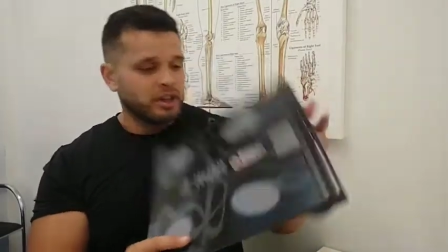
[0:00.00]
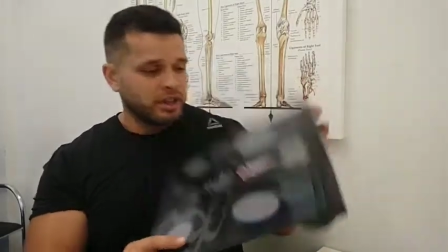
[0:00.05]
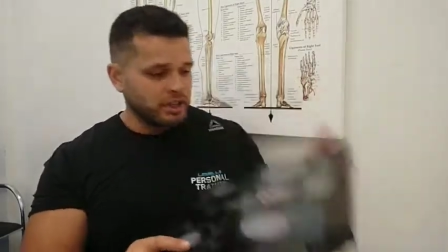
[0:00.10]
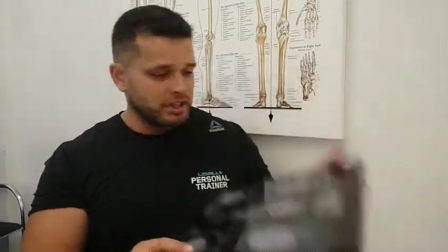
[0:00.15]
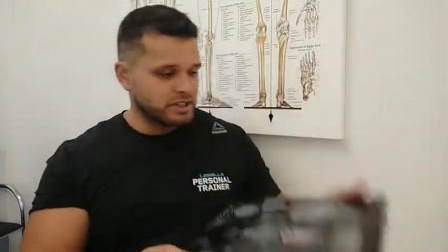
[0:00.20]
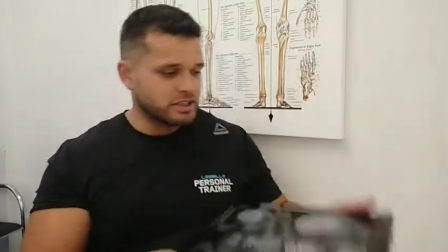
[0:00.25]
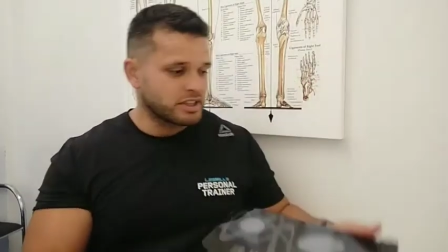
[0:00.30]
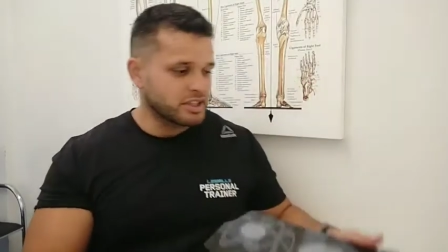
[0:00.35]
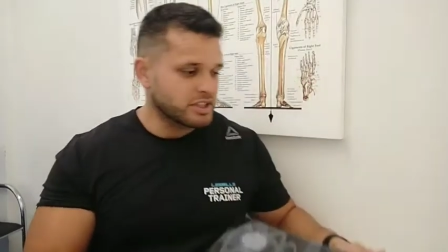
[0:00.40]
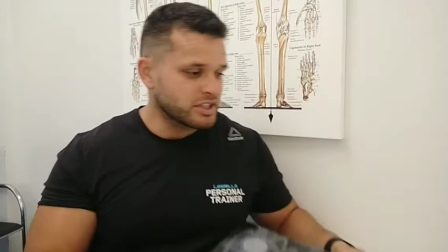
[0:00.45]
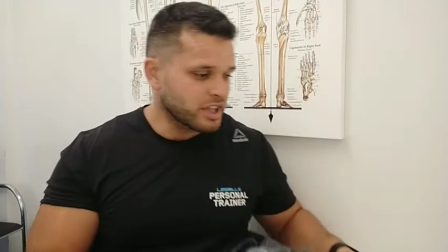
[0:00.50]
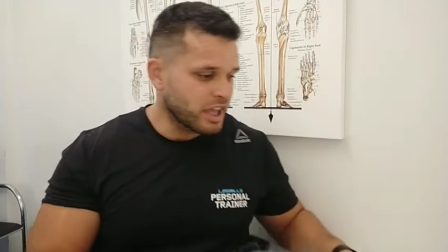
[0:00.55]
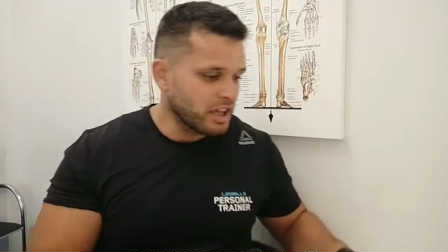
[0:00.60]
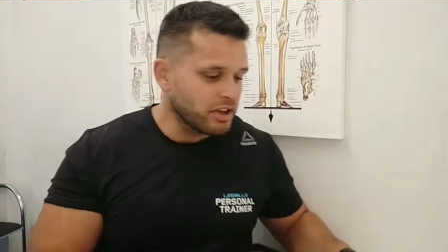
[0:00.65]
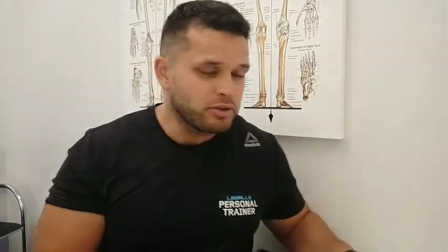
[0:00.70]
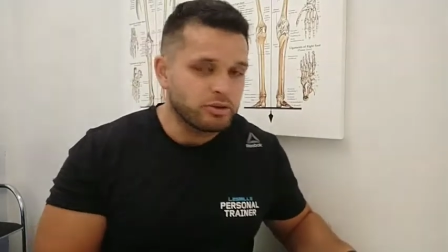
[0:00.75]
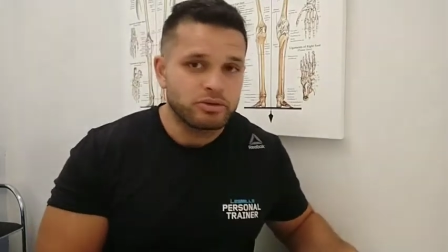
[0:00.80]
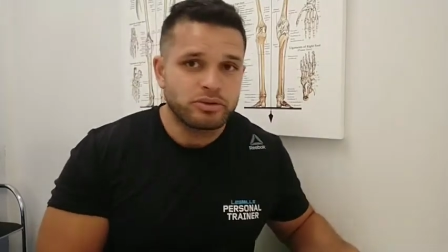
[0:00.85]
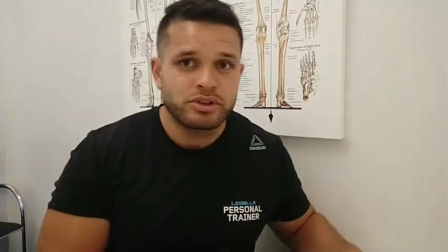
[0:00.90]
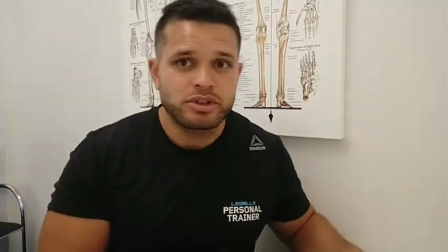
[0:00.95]
is the
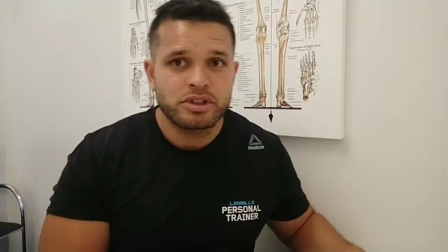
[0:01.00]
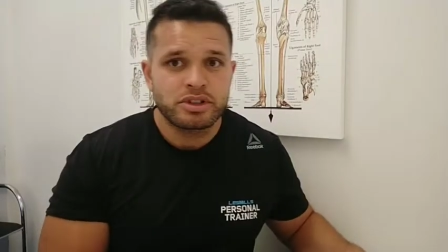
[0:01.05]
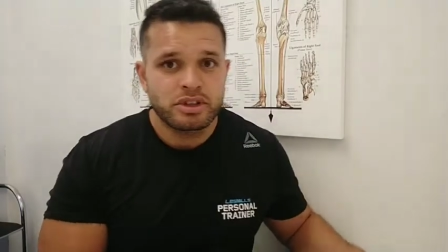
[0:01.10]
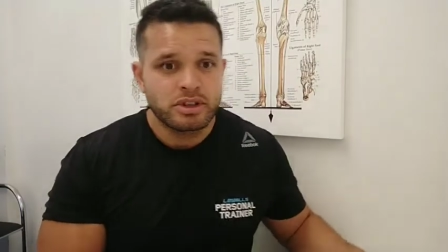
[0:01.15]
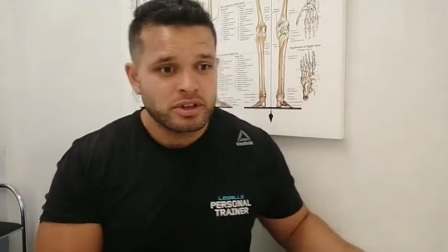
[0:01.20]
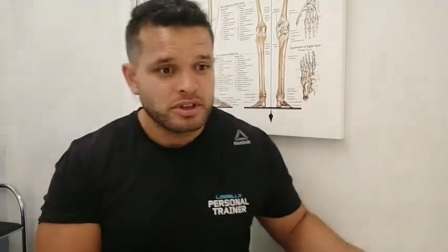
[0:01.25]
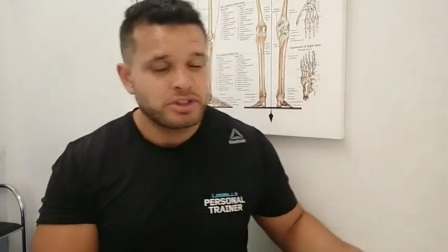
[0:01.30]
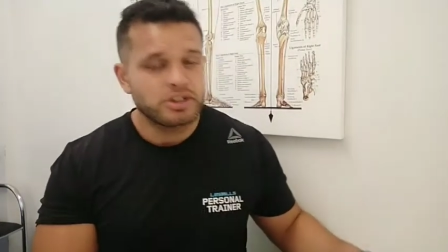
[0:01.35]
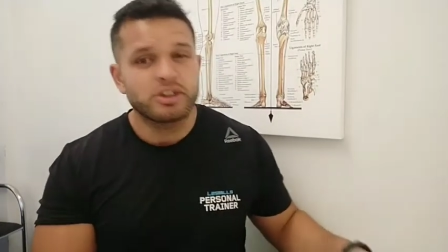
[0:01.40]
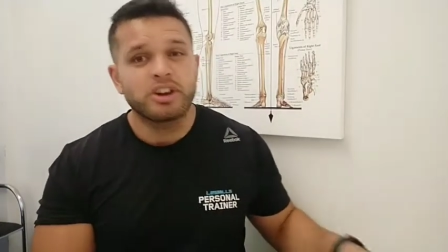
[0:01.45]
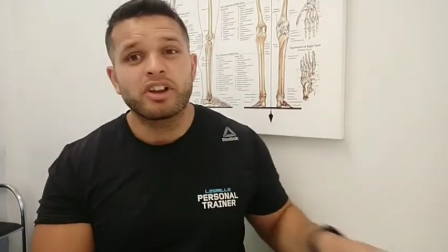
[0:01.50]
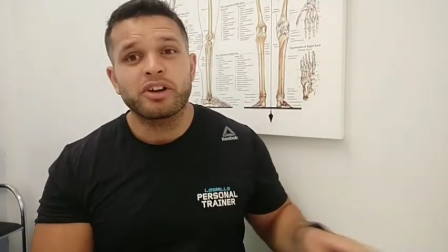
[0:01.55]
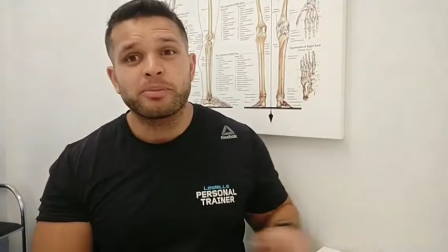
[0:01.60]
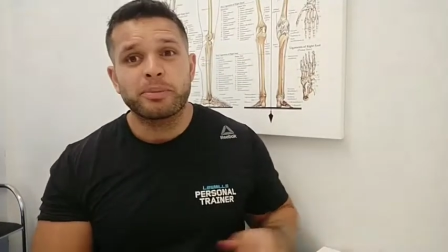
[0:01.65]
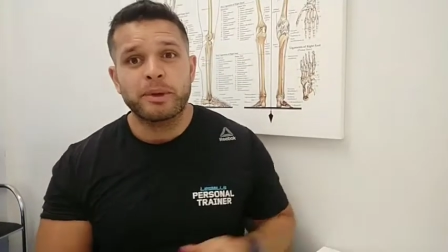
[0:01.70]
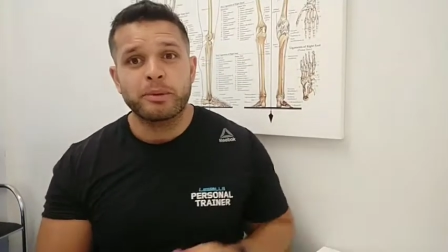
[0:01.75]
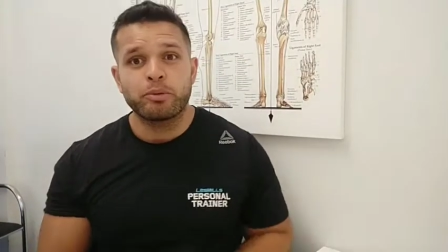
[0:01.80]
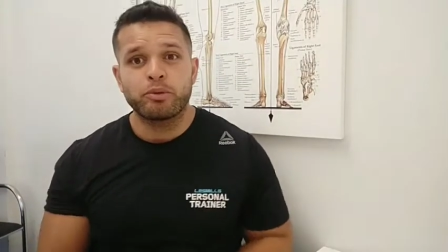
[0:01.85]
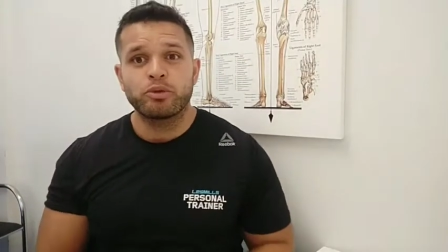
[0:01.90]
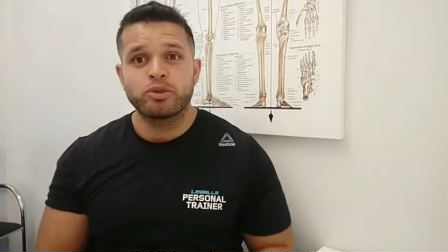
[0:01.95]
scales. So a lot
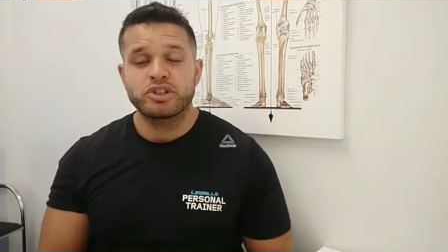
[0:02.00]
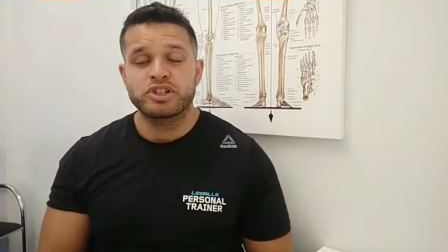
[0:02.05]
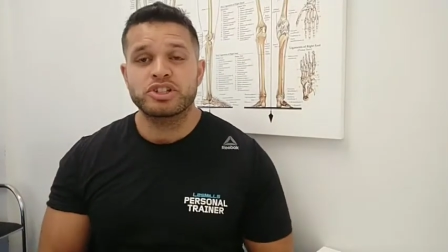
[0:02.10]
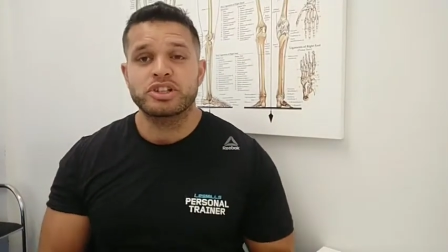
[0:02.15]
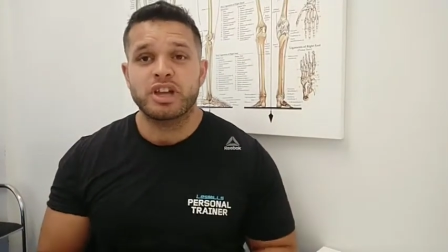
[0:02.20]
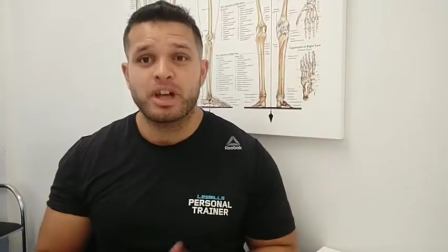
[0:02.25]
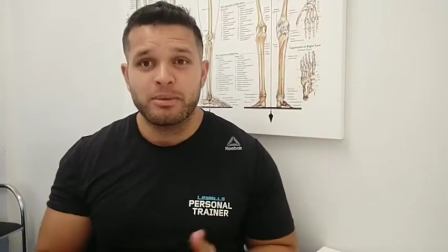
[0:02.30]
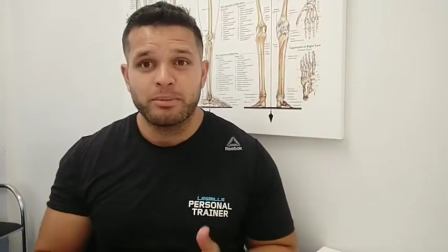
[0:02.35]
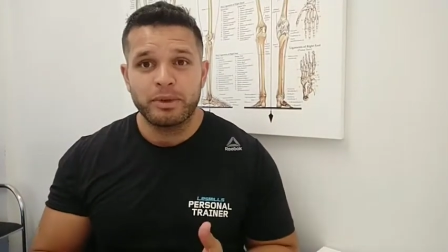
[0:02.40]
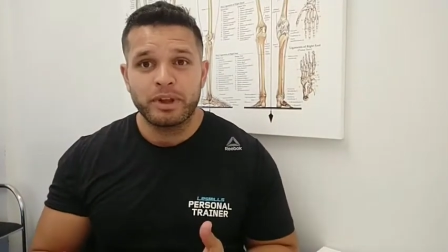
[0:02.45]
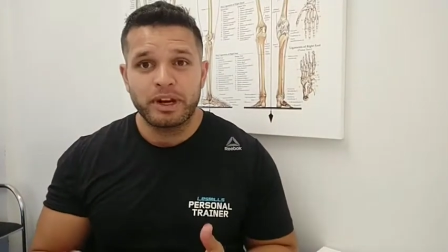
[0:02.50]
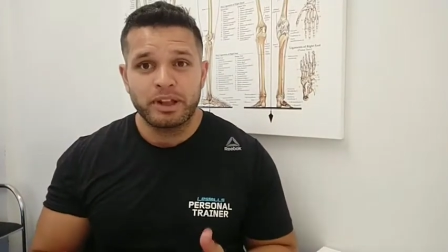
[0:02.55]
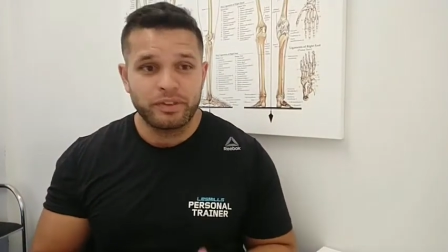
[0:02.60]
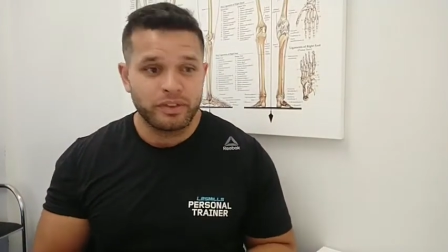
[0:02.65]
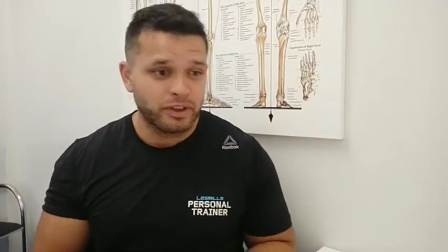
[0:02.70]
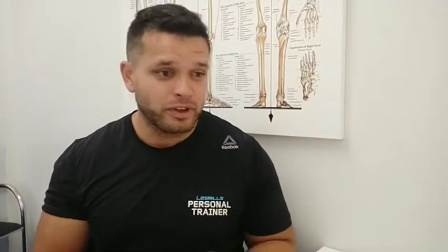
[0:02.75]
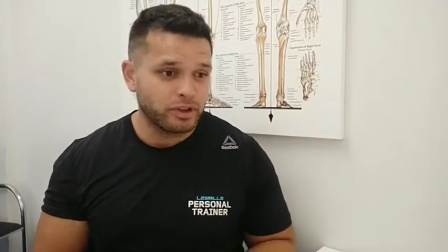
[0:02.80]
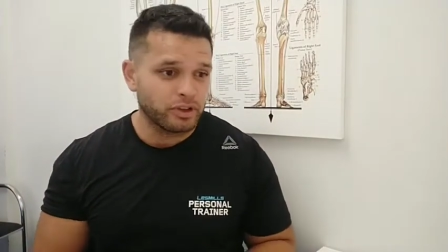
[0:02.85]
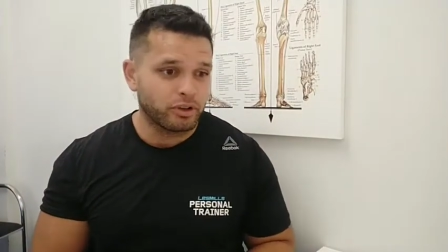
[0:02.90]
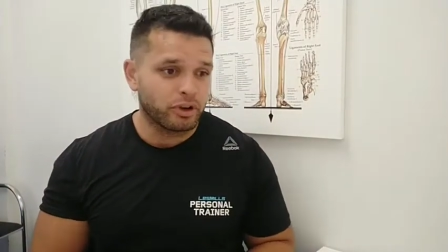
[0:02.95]
of people will just come in and
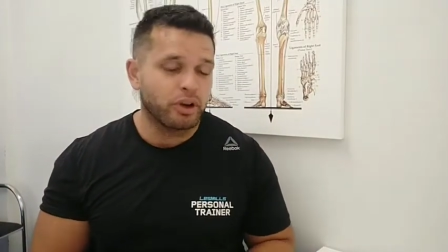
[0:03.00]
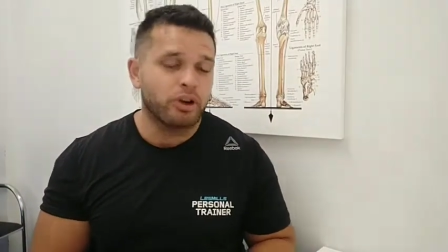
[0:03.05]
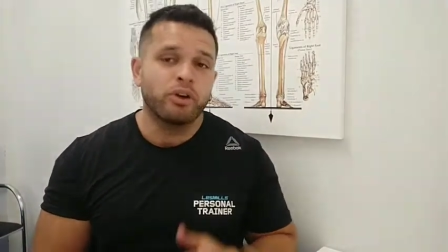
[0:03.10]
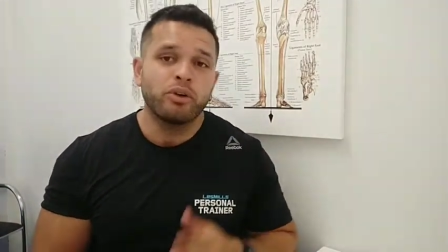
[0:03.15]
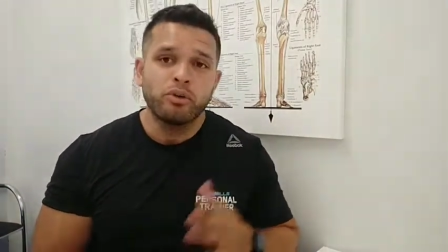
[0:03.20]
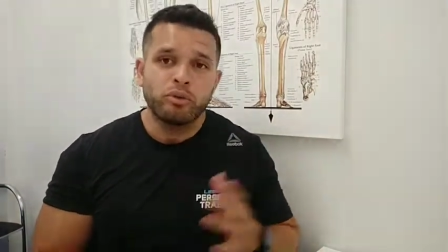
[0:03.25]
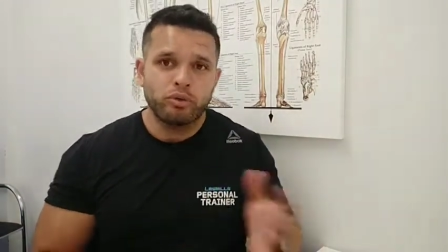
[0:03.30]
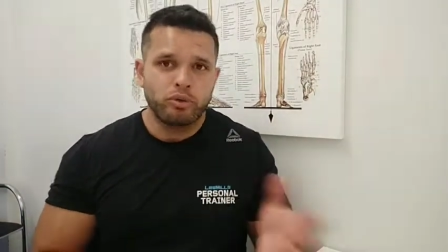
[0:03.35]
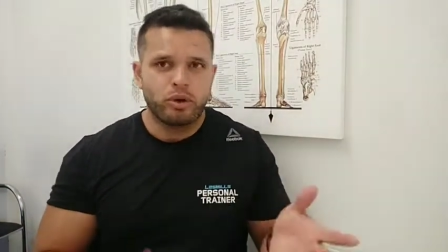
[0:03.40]
then they go,